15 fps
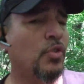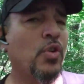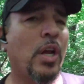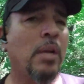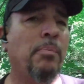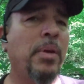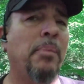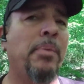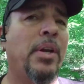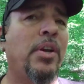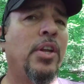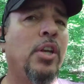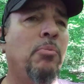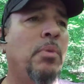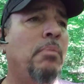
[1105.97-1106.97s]
Try to be a
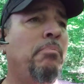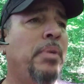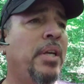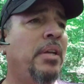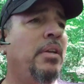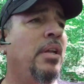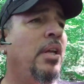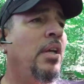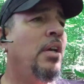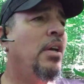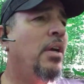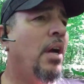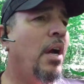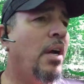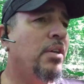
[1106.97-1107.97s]
better human being
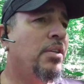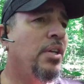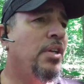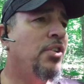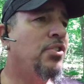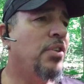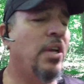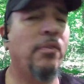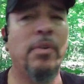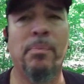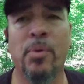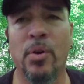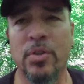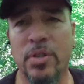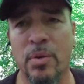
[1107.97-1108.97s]
to each and every
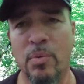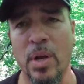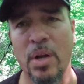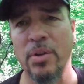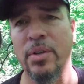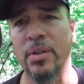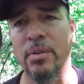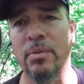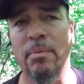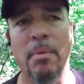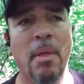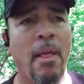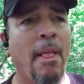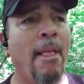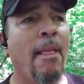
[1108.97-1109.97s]
person around you.
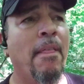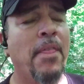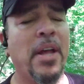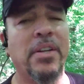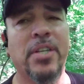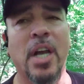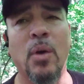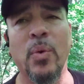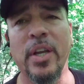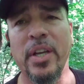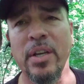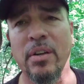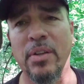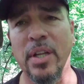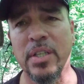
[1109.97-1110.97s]
That's how we
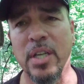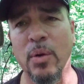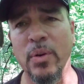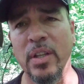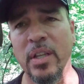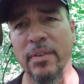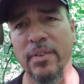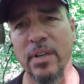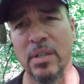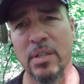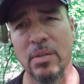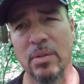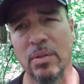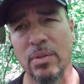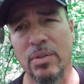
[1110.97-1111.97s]
heal. That's how we live in a
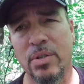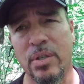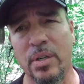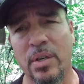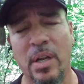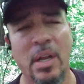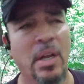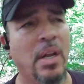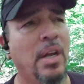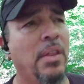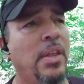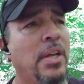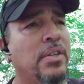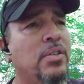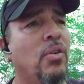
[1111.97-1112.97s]
solution.
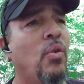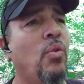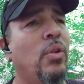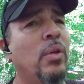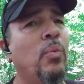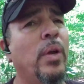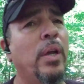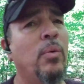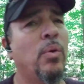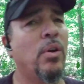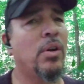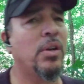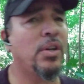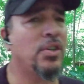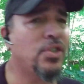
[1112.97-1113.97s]
And that's the only way
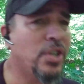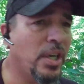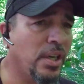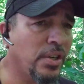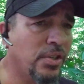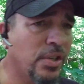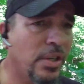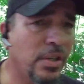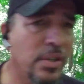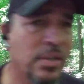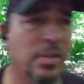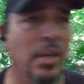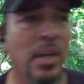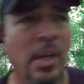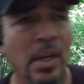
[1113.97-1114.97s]
we're going to change,
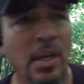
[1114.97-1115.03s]
is